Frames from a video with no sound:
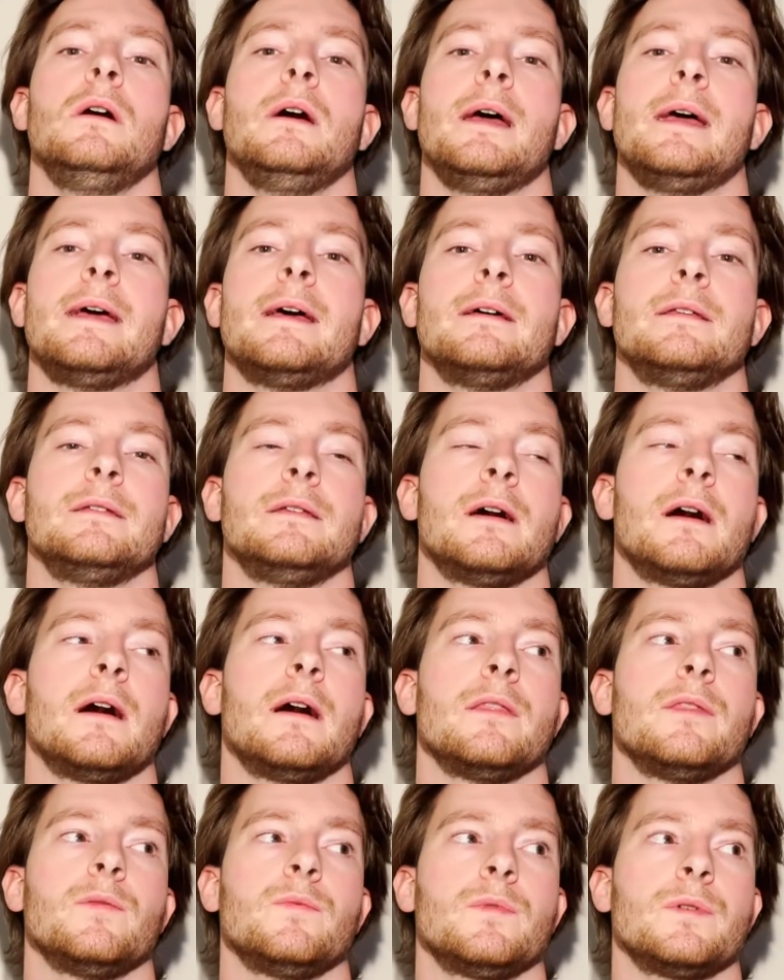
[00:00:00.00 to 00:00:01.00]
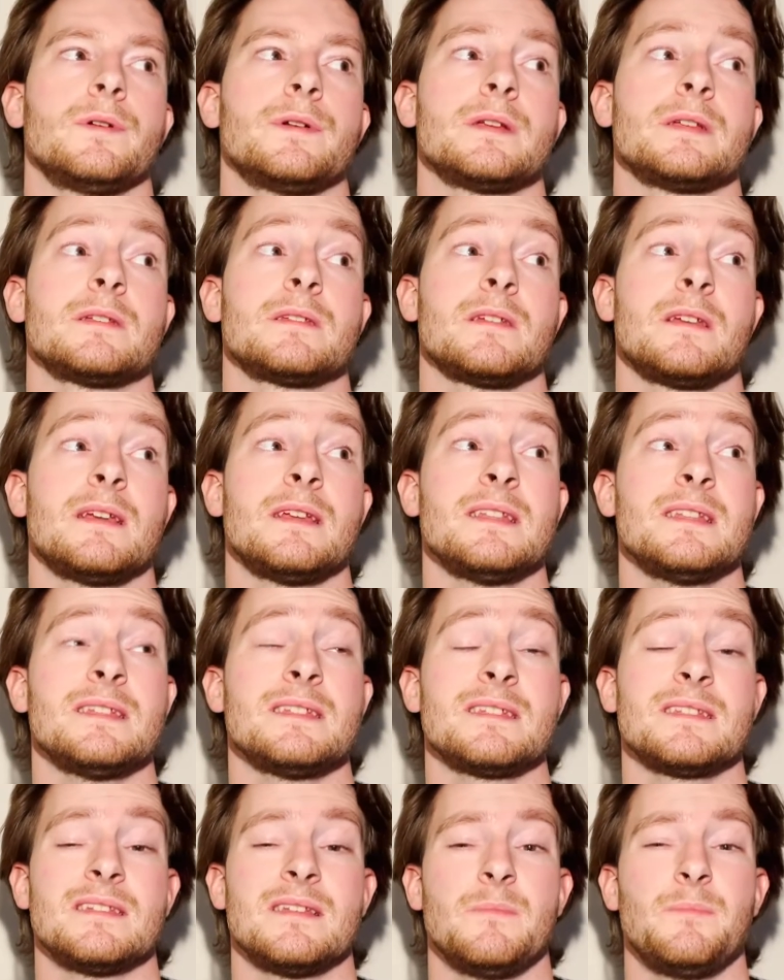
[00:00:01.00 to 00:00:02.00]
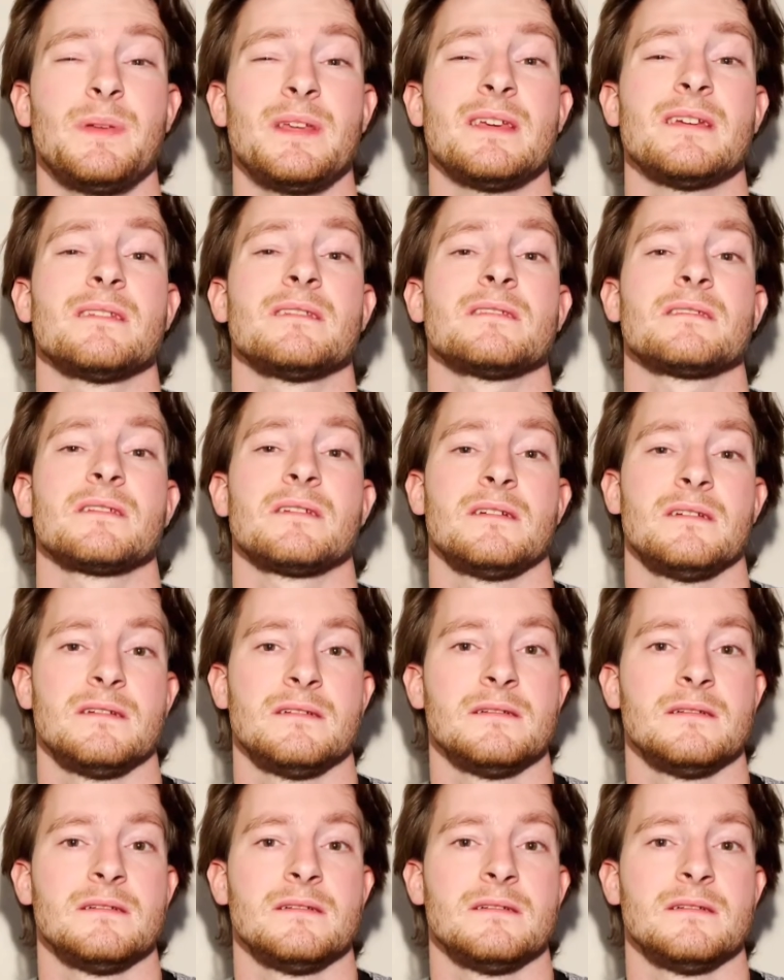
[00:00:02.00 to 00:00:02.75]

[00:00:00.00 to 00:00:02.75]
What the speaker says: and the word is incipient.